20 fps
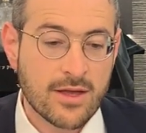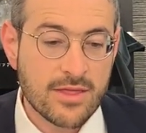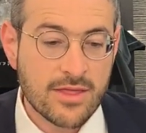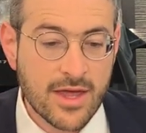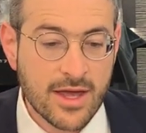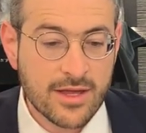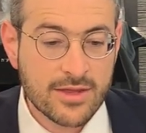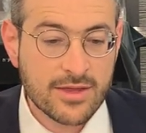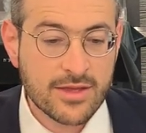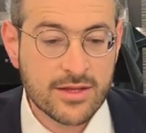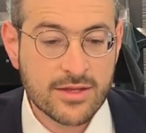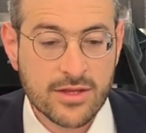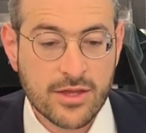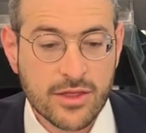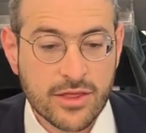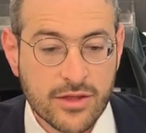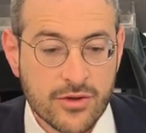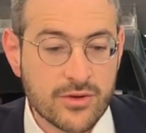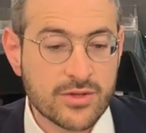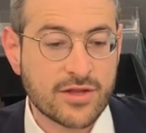Then in the
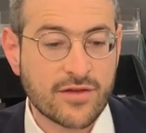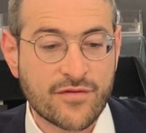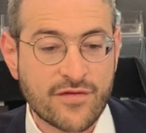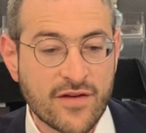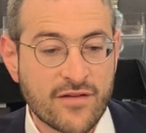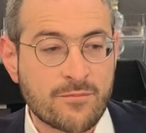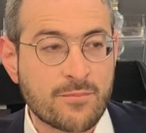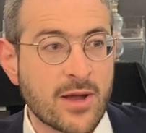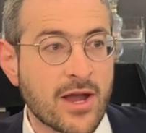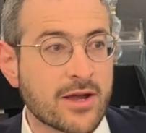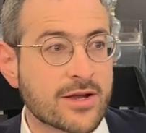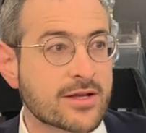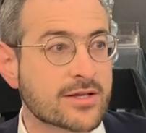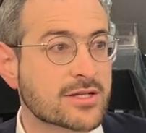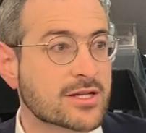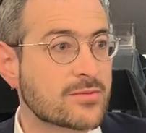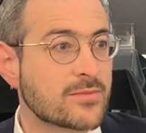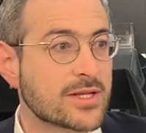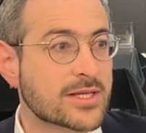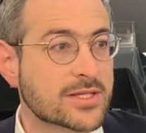third to fifth parak is
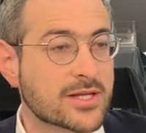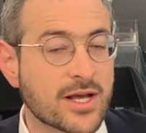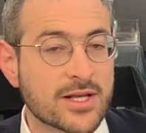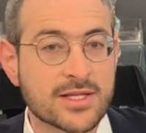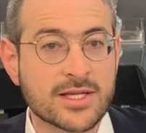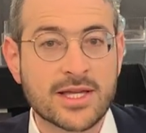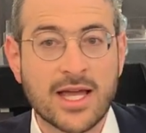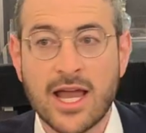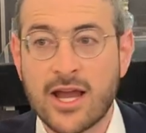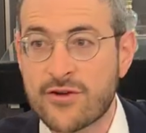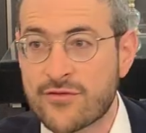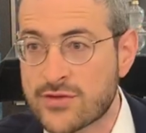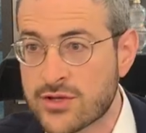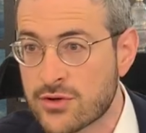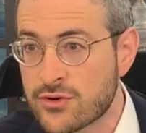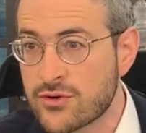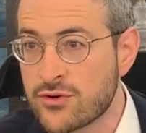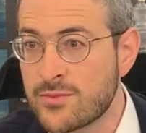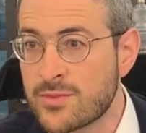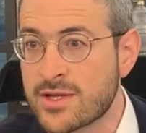going to be discussing Erev
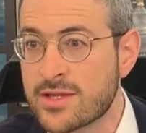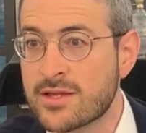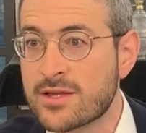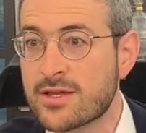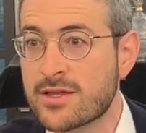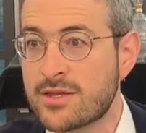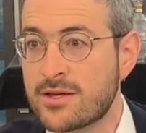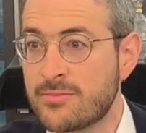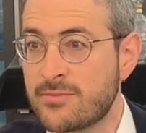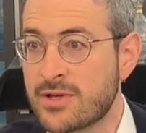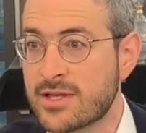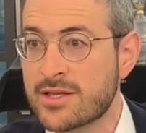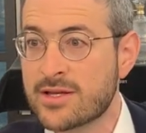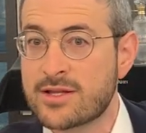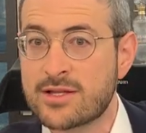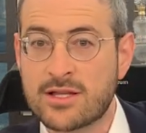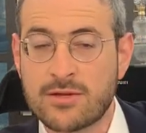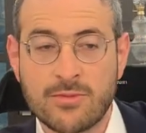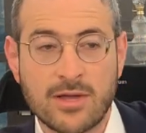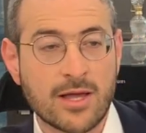Tchumen, the
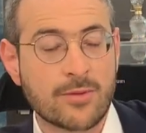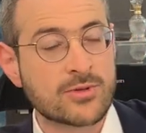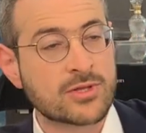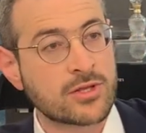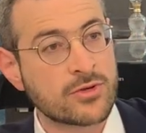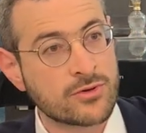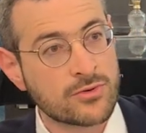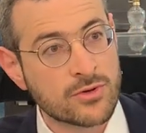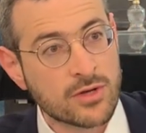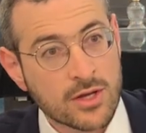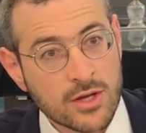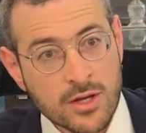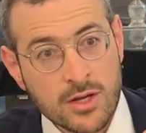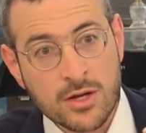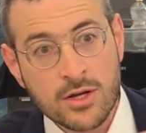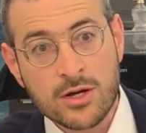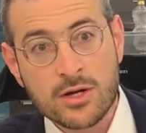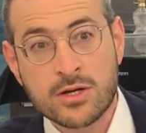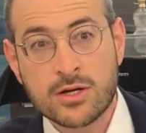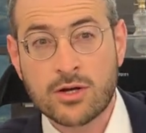ability to be able to
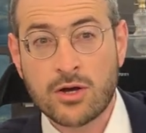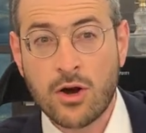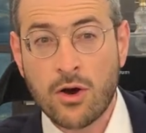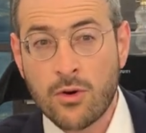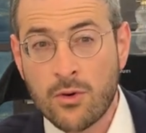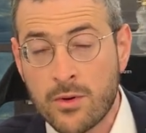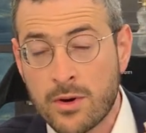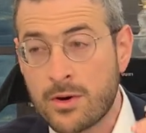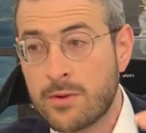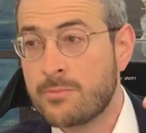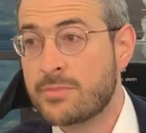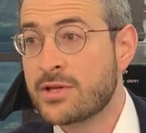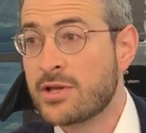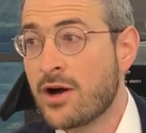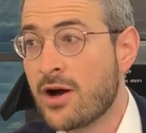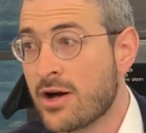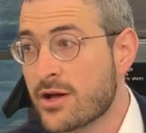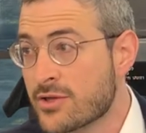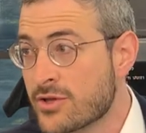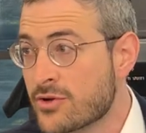go
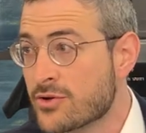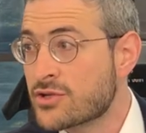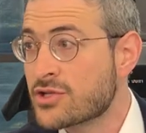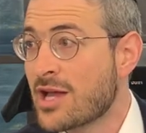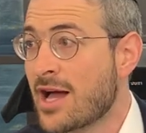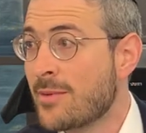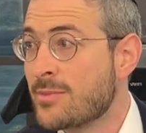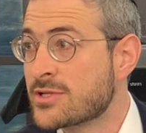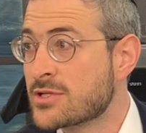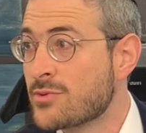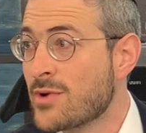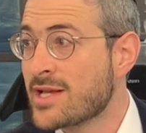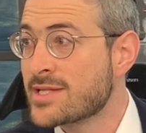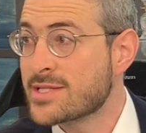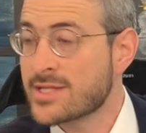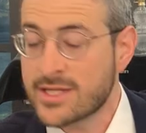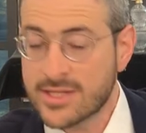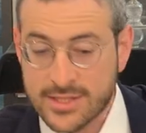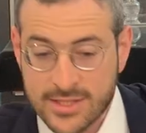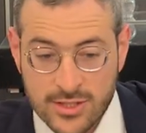beyond your Shabbos
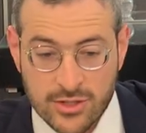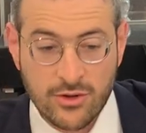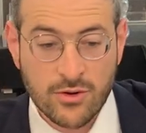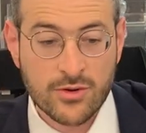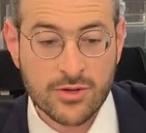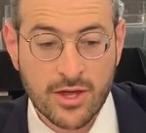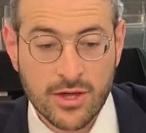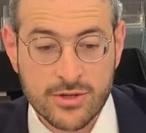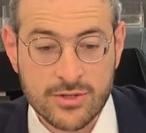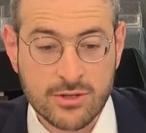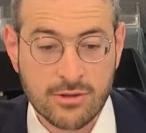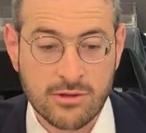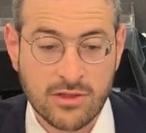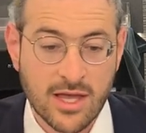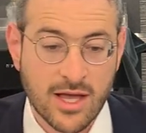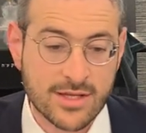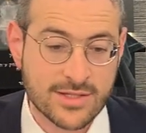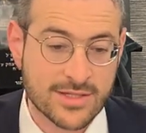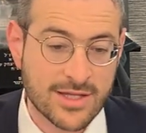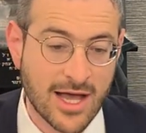residence to go another
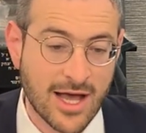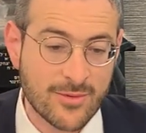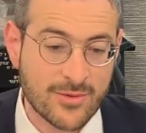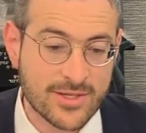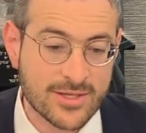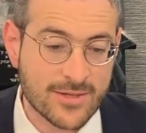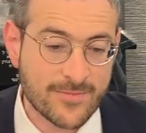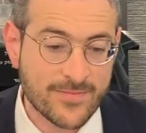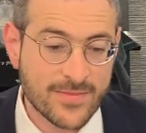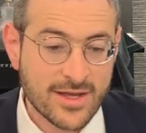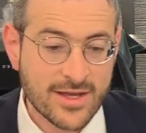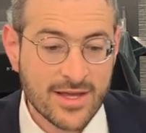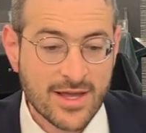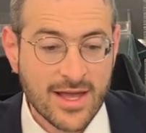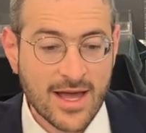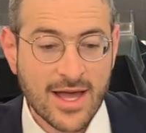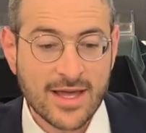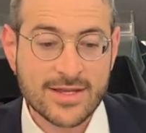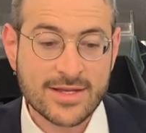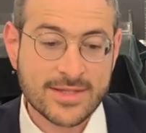2,000 Amas.
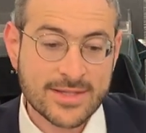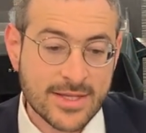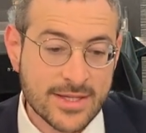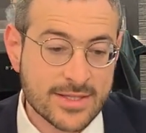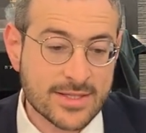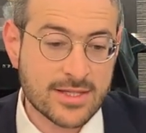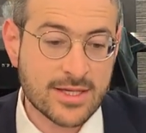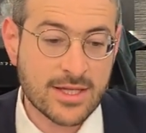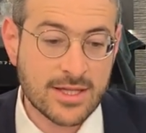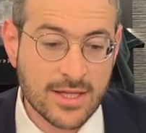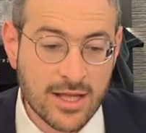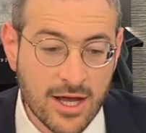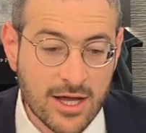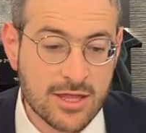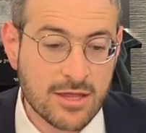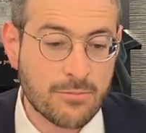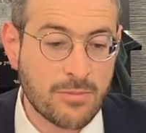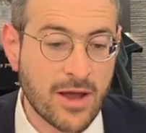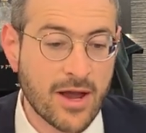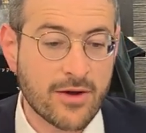And the sixth to the
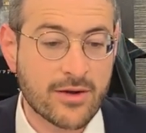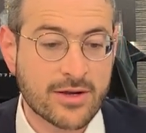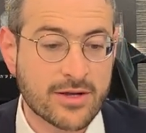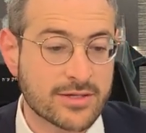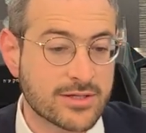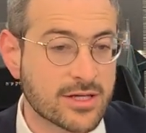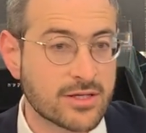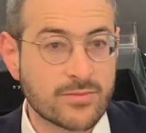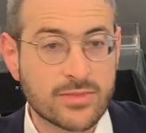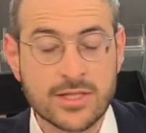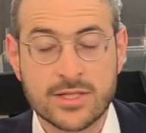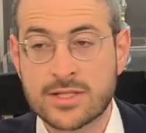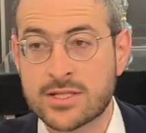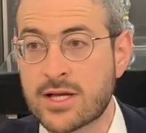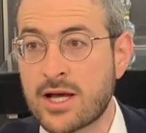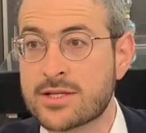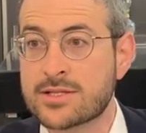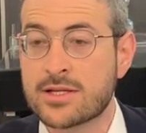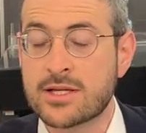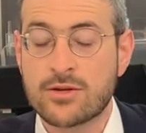ninth parak is going to be
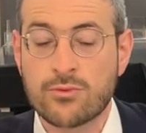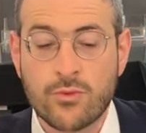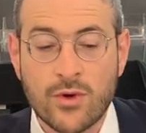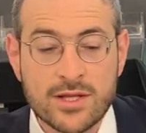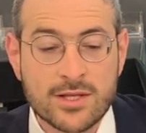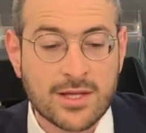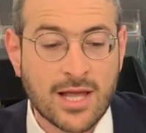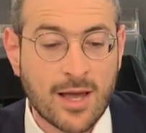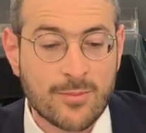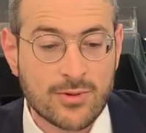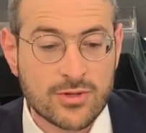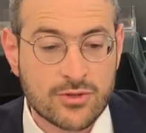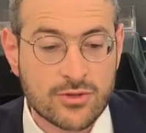discussing what type